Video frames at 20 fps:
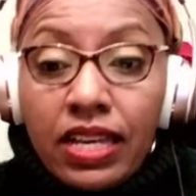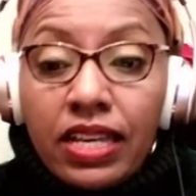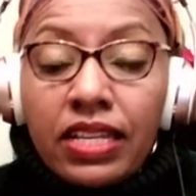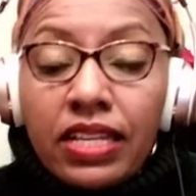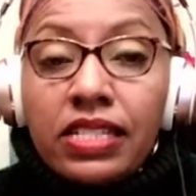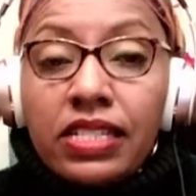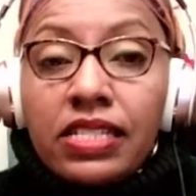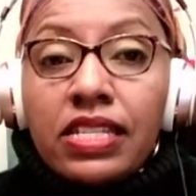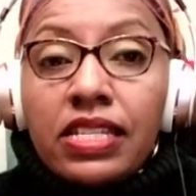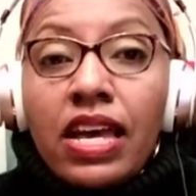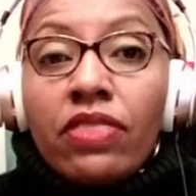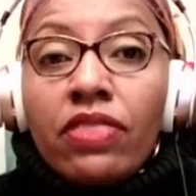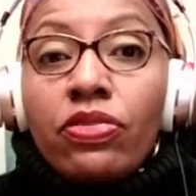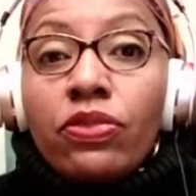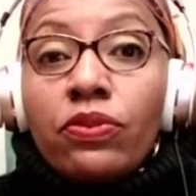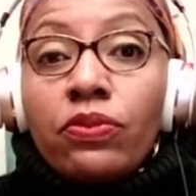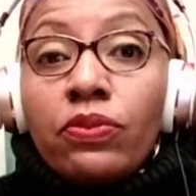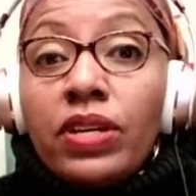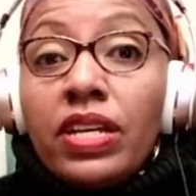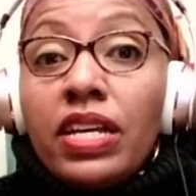He said
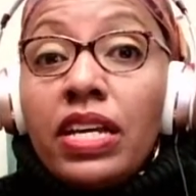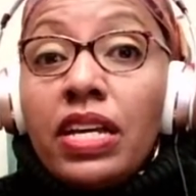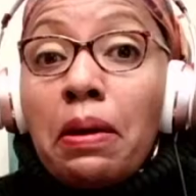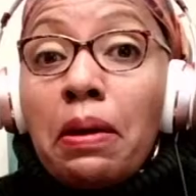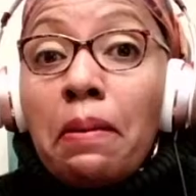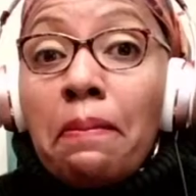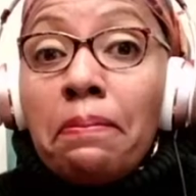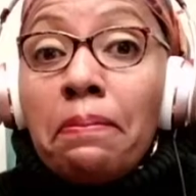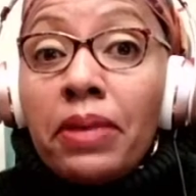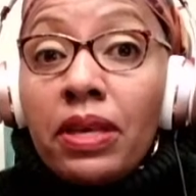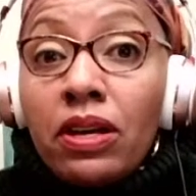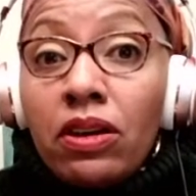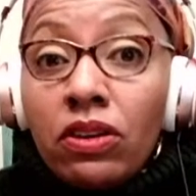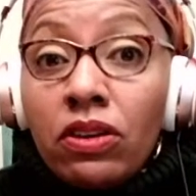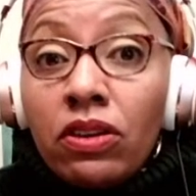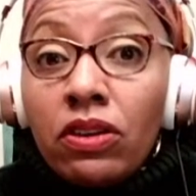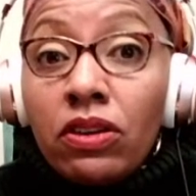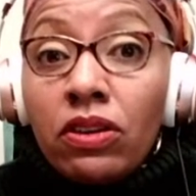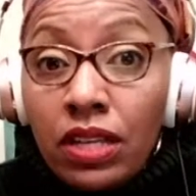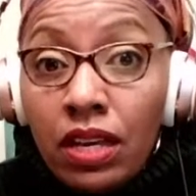3
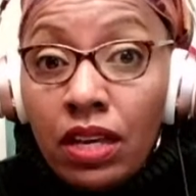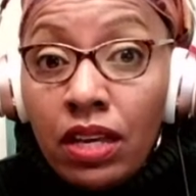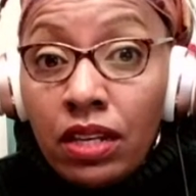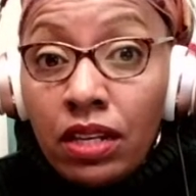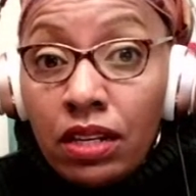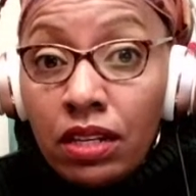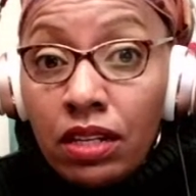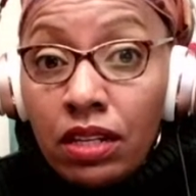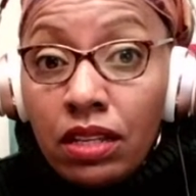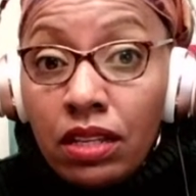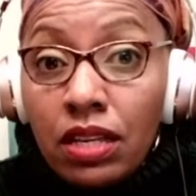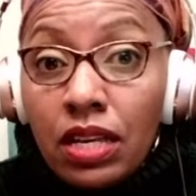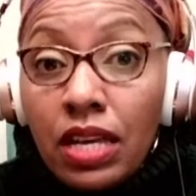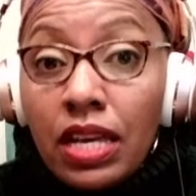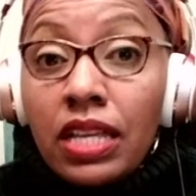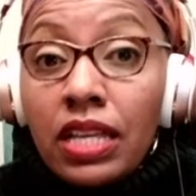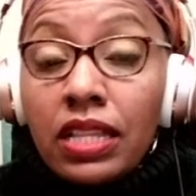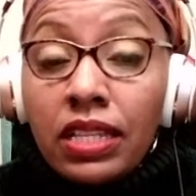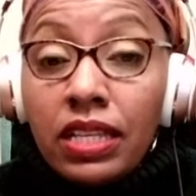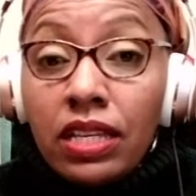million
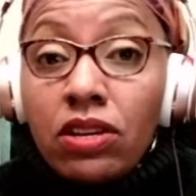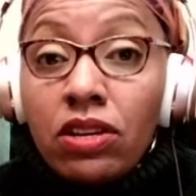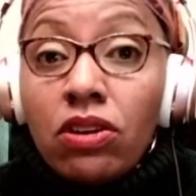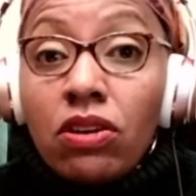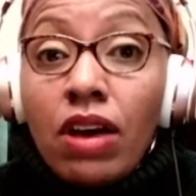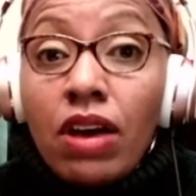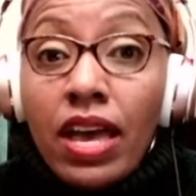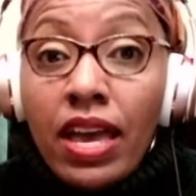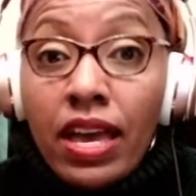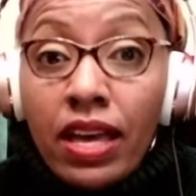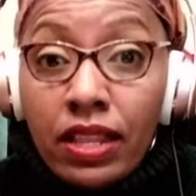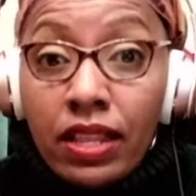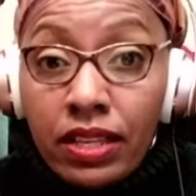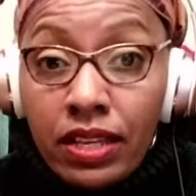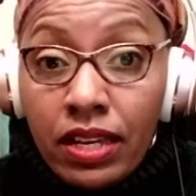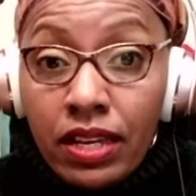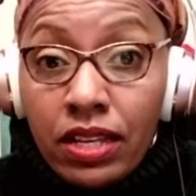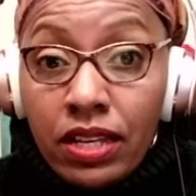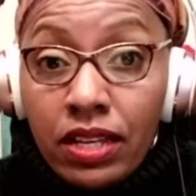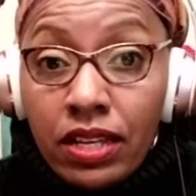illegal
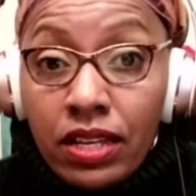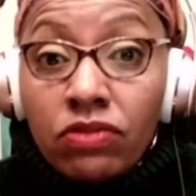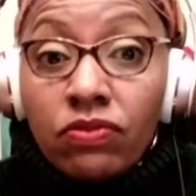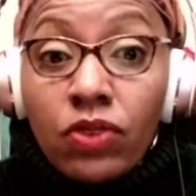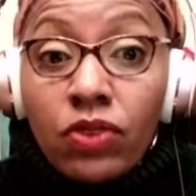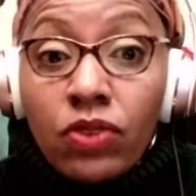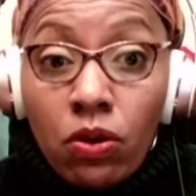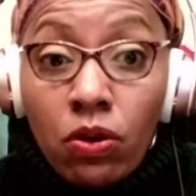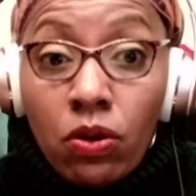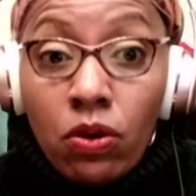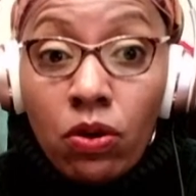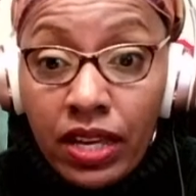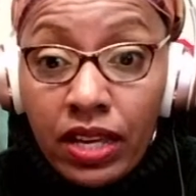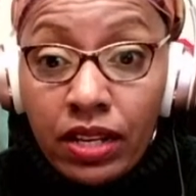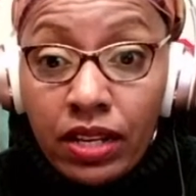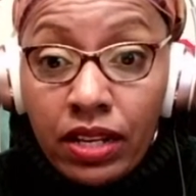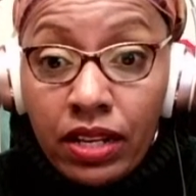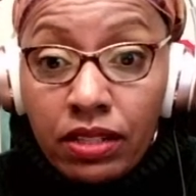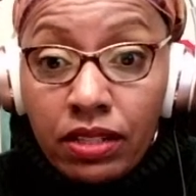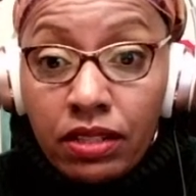aliens
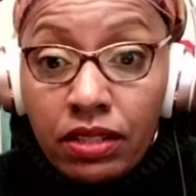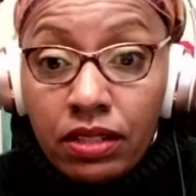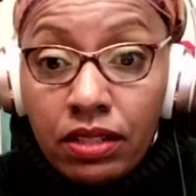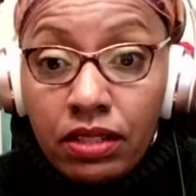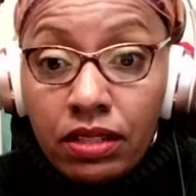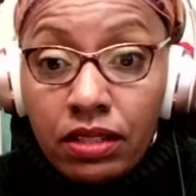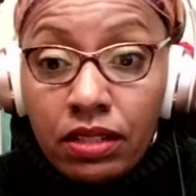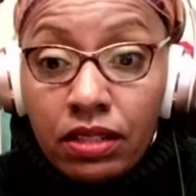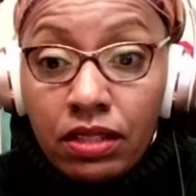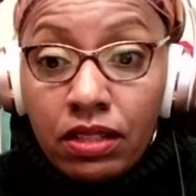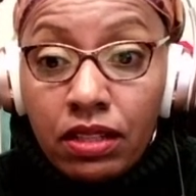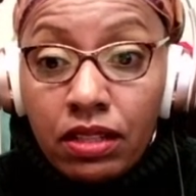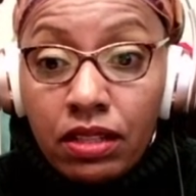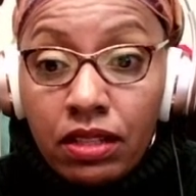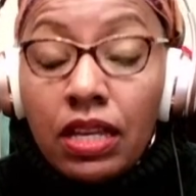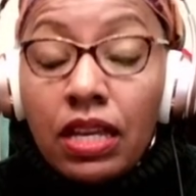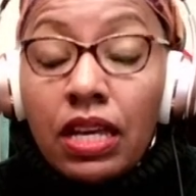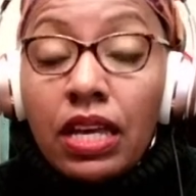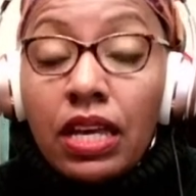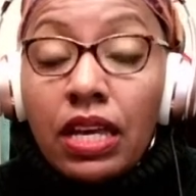voted
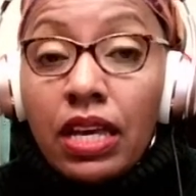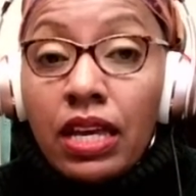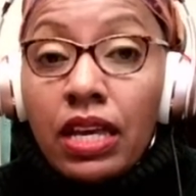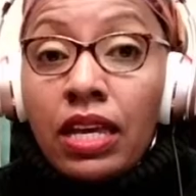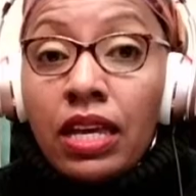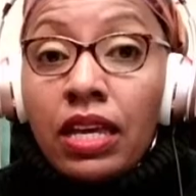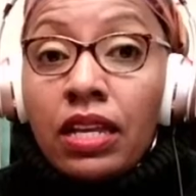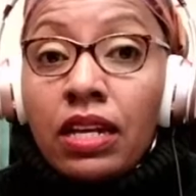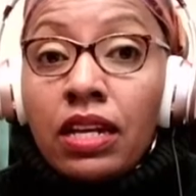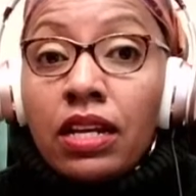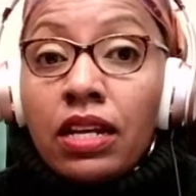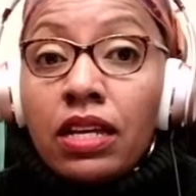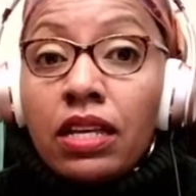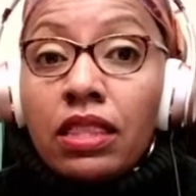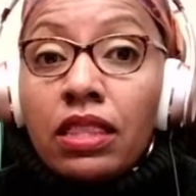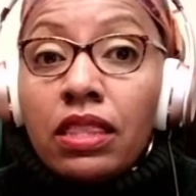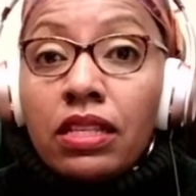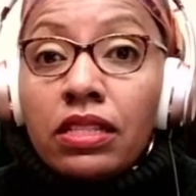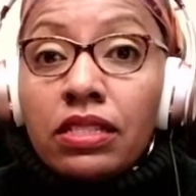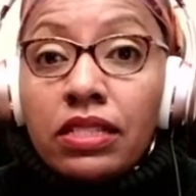in
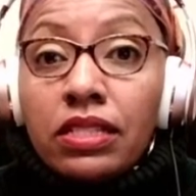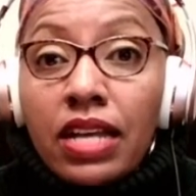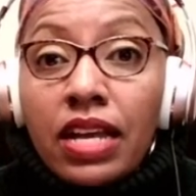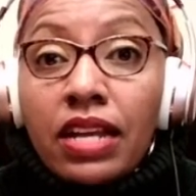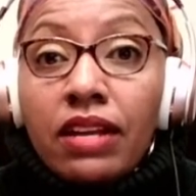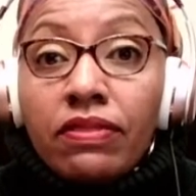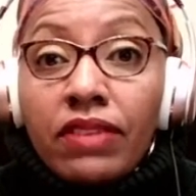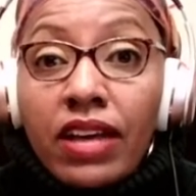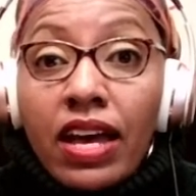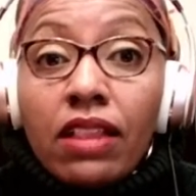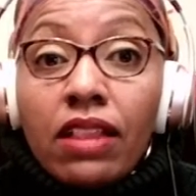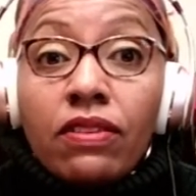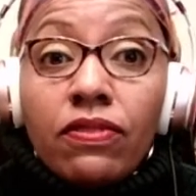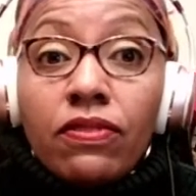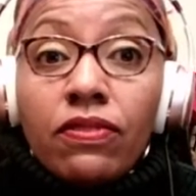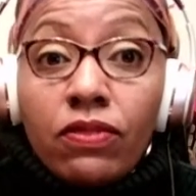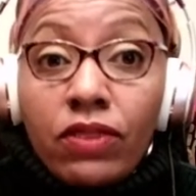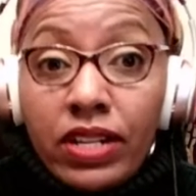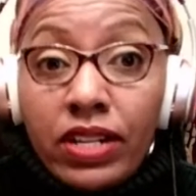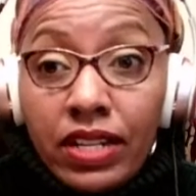the state of
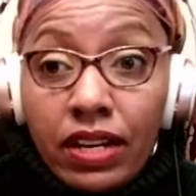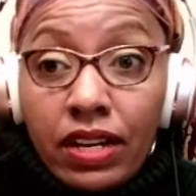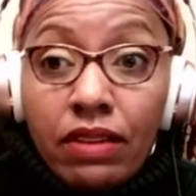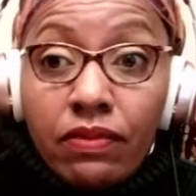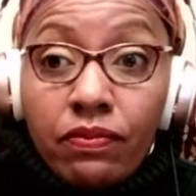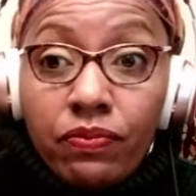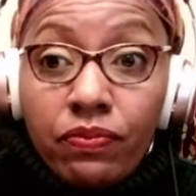California.